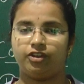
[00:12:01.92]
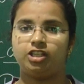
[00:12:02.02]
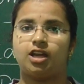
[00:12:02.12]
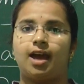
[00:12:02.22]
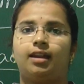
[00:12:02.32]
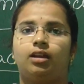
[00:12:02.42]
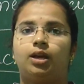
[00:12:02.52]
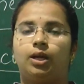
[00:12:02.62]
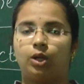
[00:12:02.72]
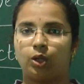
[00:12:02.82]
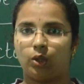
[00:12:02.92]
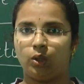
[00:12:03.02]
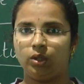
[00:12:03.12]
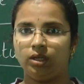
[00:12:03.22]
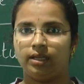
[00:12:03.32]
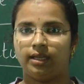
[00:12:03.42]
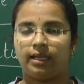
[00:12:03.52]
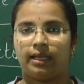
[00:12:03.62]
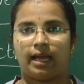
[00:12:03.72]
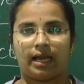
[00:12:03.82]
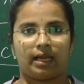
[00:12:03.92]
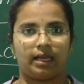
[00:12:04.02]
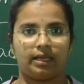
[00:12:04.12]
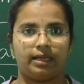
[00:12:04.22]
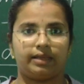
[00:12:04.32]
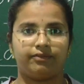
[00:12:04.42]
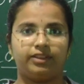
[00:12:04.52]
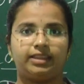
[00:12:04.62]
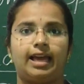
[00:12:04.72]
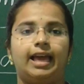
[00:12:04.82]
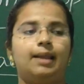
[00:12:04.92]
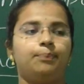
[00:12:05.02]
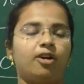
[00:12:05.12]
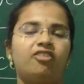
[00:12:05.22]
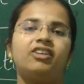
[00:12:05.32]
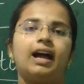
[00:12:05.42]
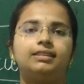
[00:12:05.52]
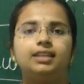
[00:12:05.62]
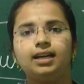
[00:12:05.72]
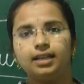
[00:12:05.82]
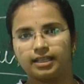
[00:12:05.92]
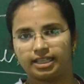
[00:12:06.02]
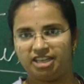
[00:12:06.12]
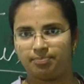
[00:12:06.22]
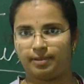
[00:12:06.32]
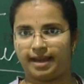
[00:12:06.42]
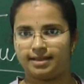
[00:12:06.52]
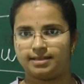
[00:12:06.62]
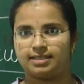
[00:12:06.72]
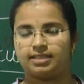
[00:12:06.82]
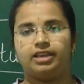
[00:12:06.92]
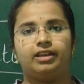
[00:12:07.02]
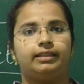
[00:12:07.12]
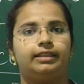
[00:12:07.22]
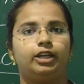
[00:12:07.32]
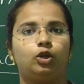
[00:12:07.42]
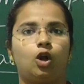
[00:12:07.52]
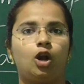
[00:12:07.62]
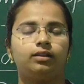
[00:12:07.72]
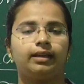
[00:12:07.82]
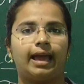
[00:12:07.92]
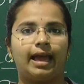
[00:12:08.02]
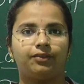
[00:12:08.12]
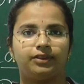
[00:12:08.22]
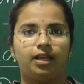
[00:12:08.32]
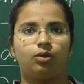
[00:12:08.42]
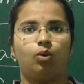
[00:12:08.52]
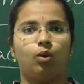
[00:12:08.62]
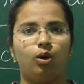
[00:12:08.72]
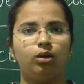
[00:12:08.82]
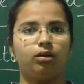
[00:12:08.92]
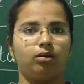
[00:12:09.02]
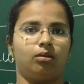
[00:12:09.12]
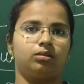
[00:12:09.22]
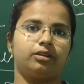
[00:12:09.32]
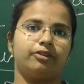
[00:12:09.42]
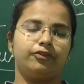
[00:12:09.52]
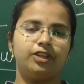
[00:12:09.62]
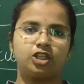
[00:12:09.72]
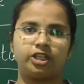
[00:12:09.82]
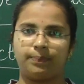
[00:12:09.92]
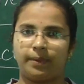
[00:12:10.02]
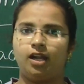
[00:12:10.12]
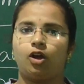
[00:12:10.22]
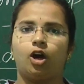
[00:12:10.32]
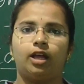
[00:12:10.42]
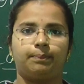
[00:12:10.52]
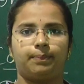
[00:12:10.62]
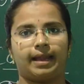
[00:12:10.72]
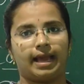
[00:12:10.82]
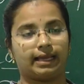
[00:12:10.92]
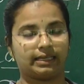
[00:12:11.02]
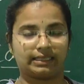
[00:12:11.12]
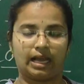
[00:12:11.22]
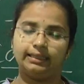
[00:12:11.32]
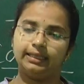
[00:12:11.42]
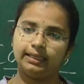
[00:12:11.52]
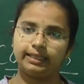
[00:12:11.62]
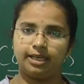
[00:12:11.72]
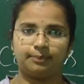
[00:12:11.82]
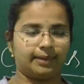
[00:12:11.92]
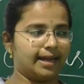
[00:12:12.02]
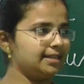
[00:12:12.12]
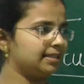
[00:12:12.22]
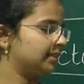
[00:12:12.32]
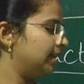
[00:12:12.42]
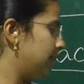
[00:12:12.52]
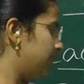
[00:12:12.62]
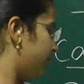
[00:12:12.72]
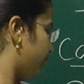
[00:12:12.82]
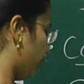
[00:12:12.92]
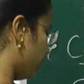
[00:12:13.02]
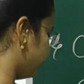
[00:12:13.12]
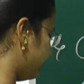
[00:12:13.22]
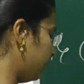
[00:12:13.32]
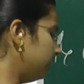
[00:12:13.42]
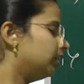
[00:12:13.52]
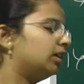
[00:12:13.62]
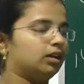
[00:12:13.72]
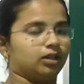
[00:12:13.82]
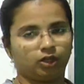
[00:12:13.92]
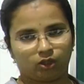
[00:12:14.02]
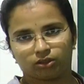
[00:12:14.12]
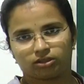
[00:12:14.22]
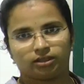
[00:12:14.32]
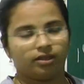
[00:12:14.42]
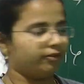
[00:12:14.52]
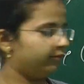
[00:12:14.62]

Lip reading: which are grown with the help of other green plants. They do not have their own growth which depend on other green plants for their growth.